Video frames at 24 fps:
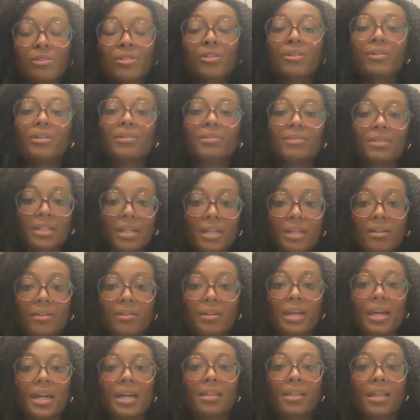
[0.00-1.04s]
So he was like,
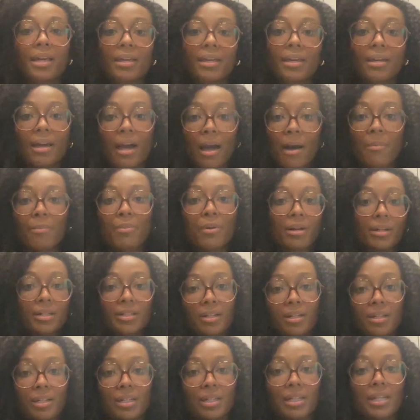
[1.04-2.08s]
okay, like I'm probably
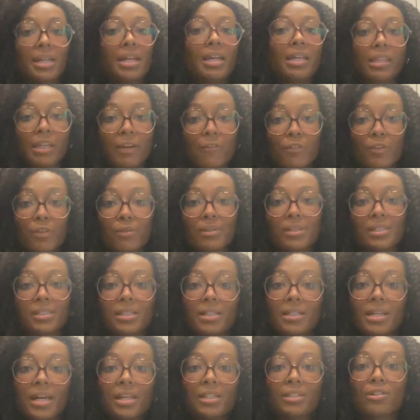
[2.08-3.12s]
not going to get anything for the rest of
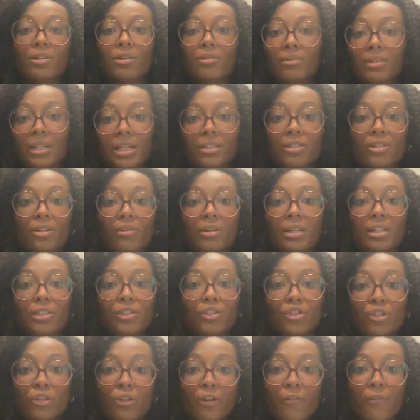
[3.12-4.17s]
the day. So let's go get
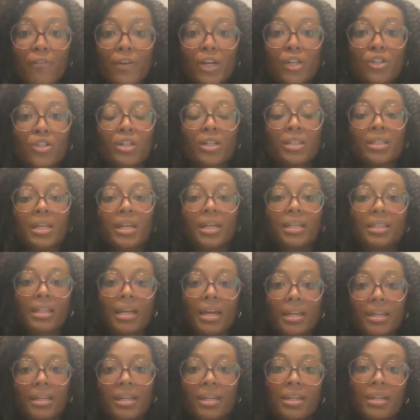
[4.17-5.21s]
sugarfish and then
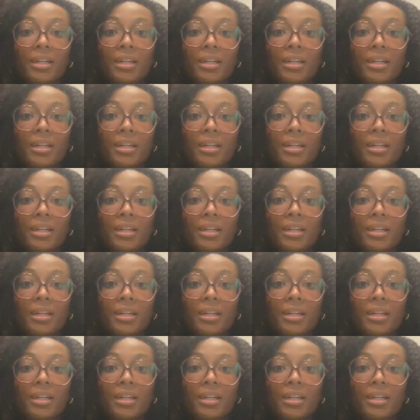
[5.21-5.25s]
like,